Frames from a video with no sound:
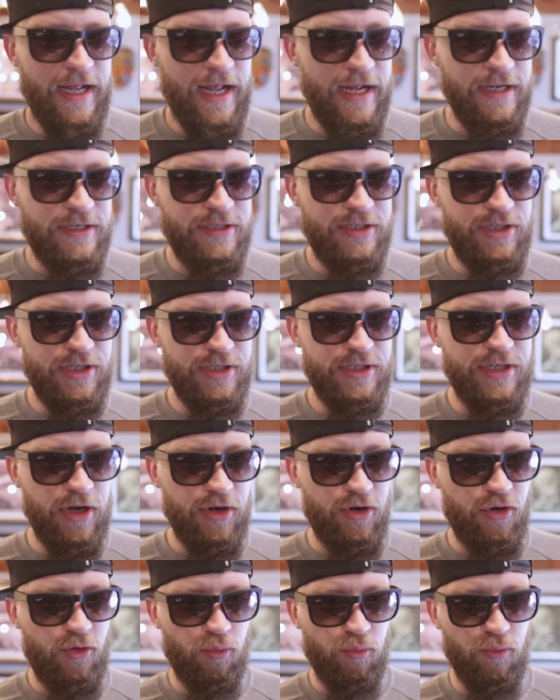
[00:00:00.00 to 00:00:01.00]
It's just
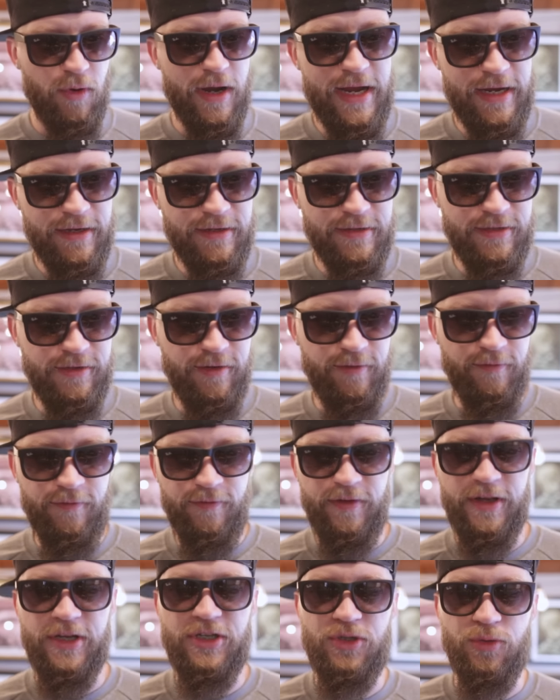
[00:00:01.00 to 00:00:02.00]
a great
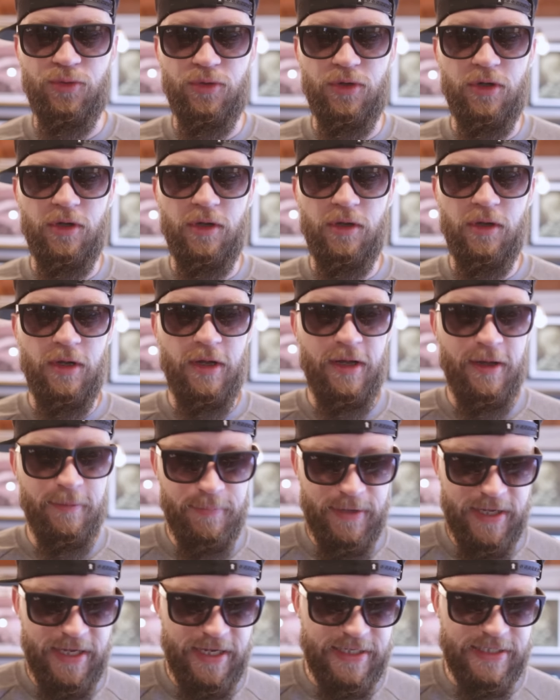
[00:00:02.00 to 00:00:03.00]
visual
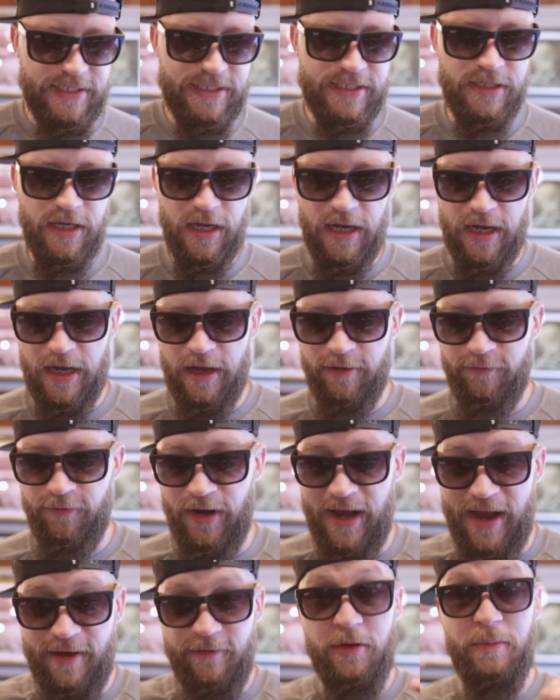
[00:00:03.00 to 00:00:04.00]
piece
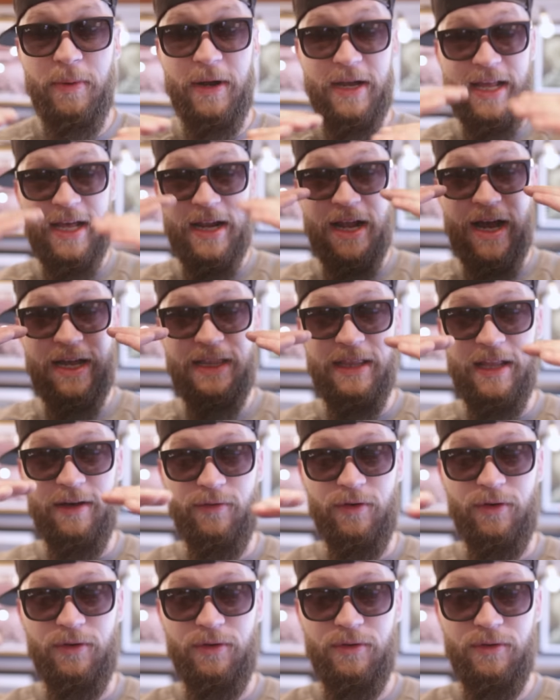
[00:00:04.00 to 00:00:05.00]
for everybody at eye
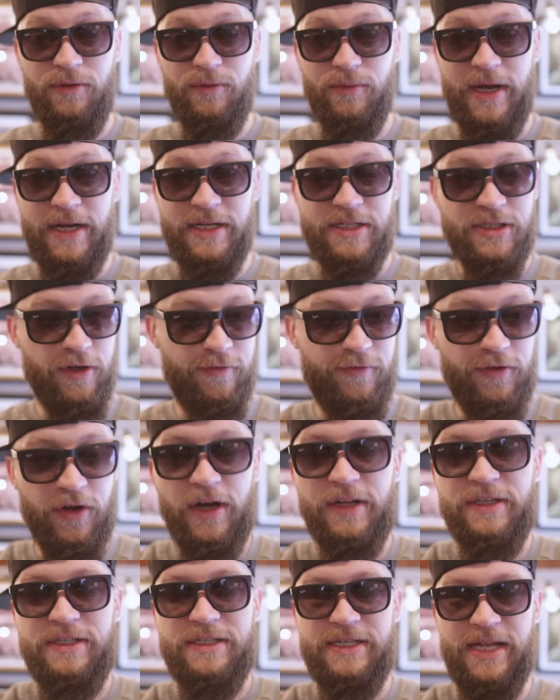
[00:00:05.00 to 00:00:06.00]
level, right? So if
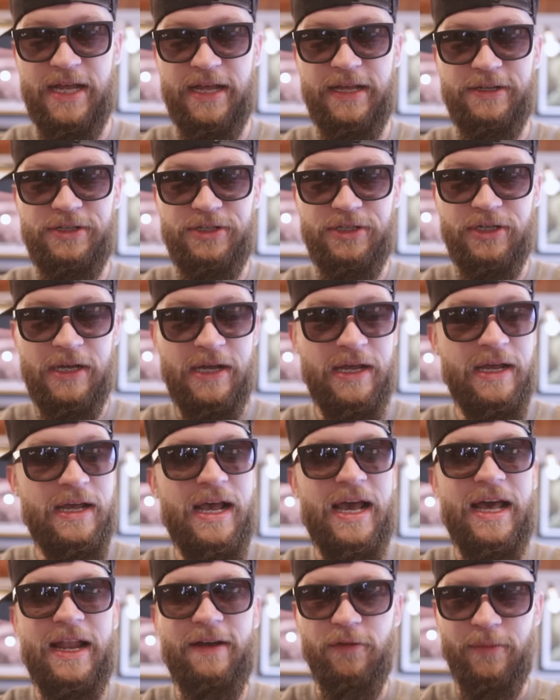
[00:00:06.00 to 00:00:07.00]
you're on stage
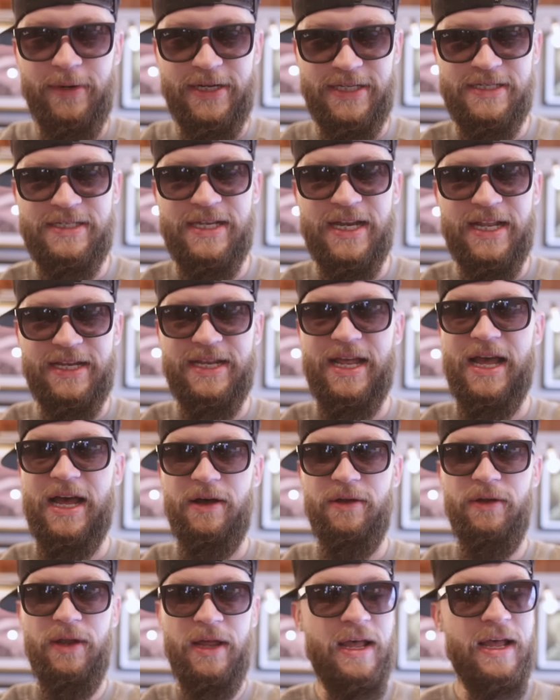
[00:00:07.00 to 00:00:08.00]
and everybody's sitting
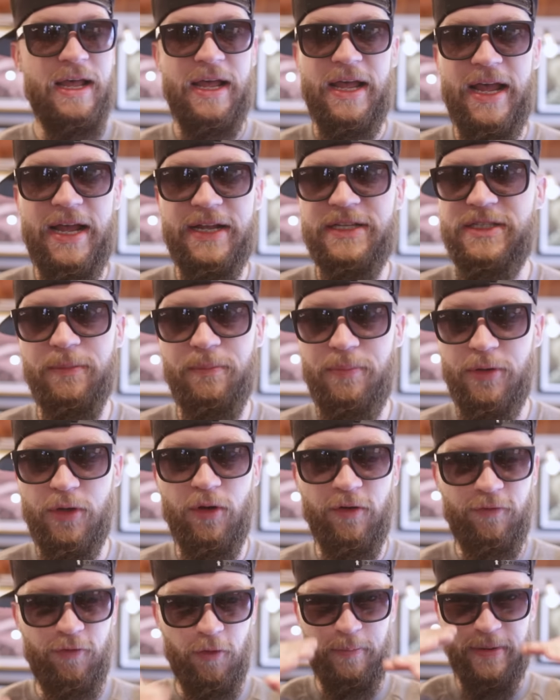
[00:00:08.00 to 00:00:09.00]
down, it's a
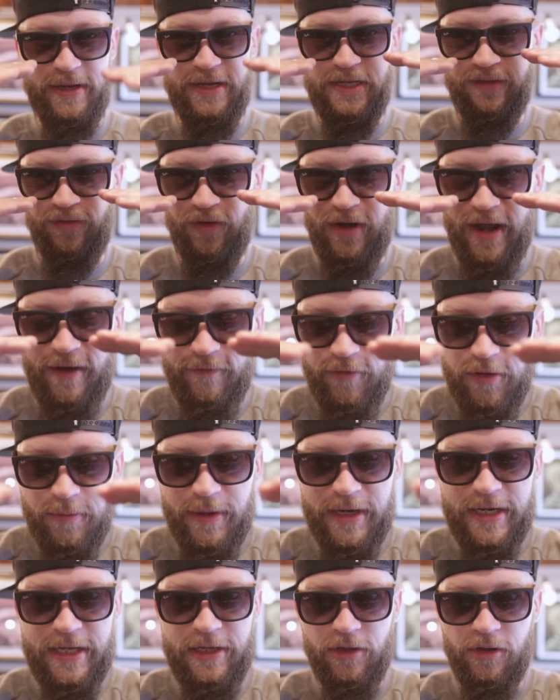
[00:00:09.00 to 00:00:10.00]
beautiful piece for
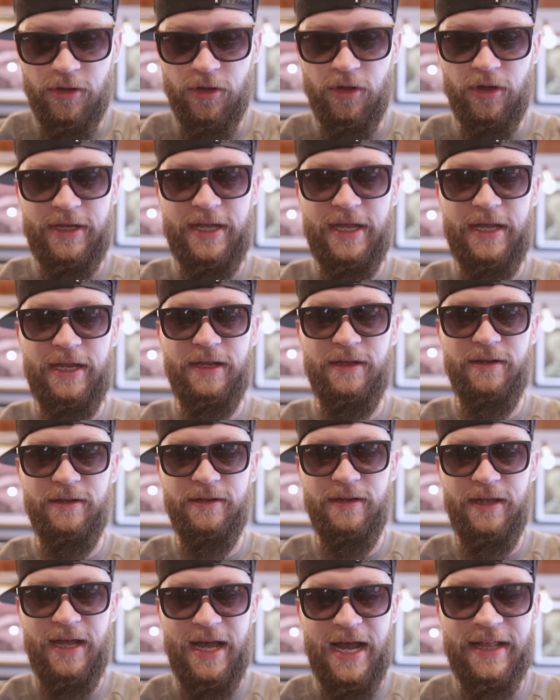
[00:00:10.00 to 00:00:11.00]
everybody looking
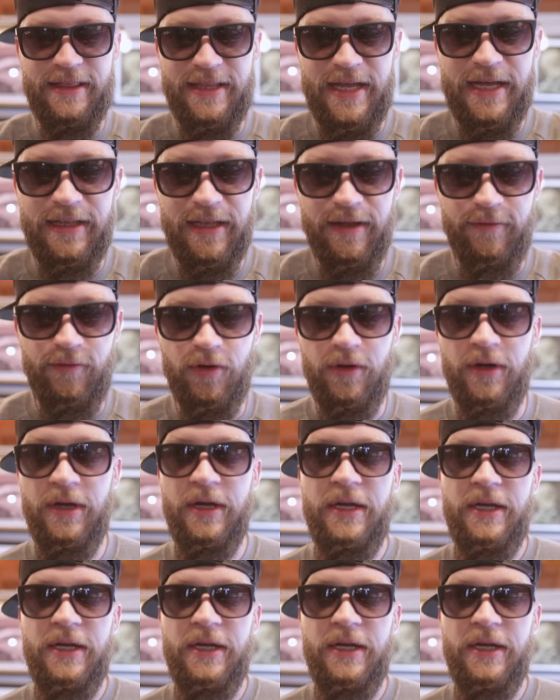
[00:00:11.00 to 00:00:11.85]
at that level.